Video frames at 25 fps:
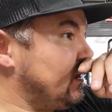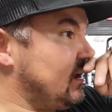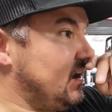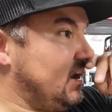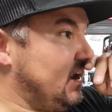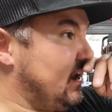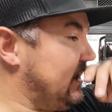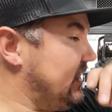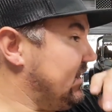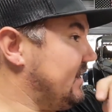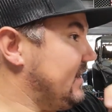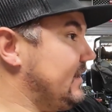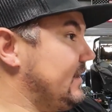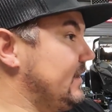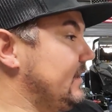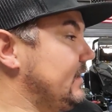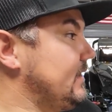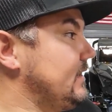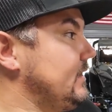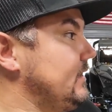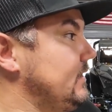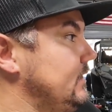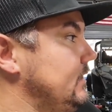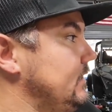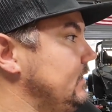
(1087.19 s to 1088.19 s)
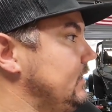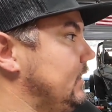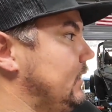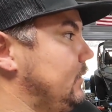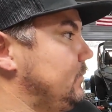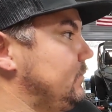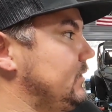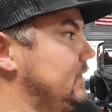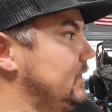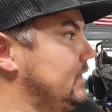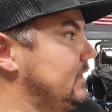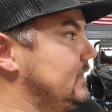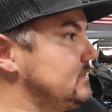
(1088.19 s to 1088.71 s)
I am
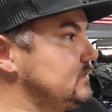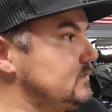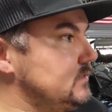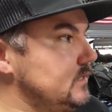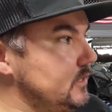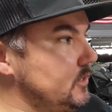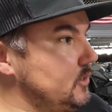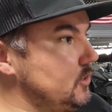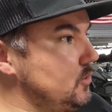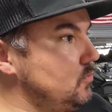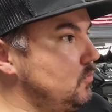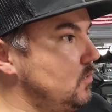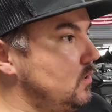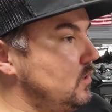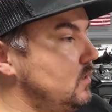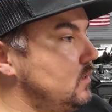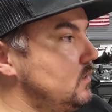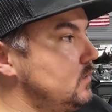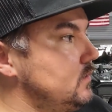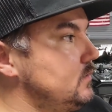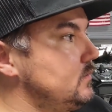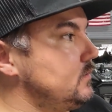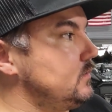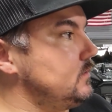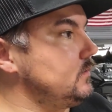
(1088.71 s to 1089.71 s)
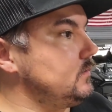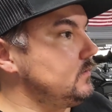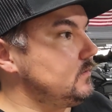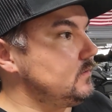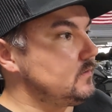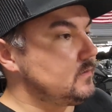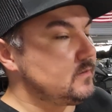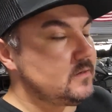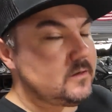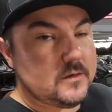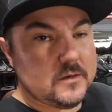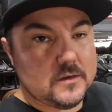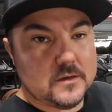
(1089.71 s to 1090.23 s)
going to continue on
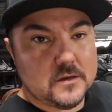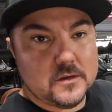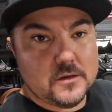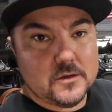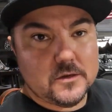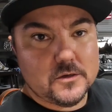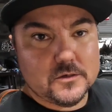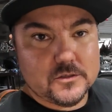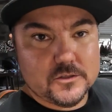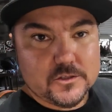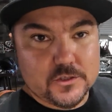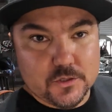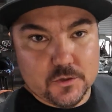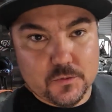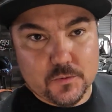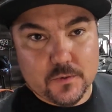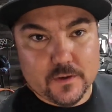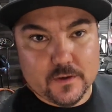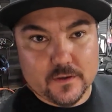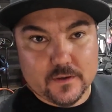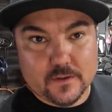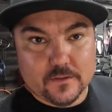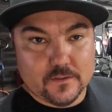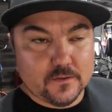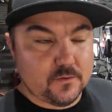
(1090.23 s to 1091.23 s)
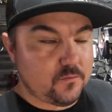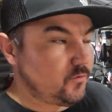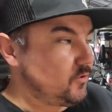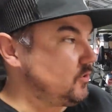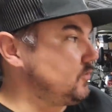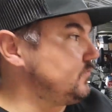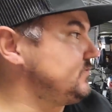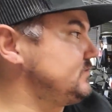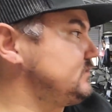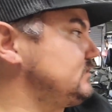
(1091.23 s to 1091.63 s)
doing the roof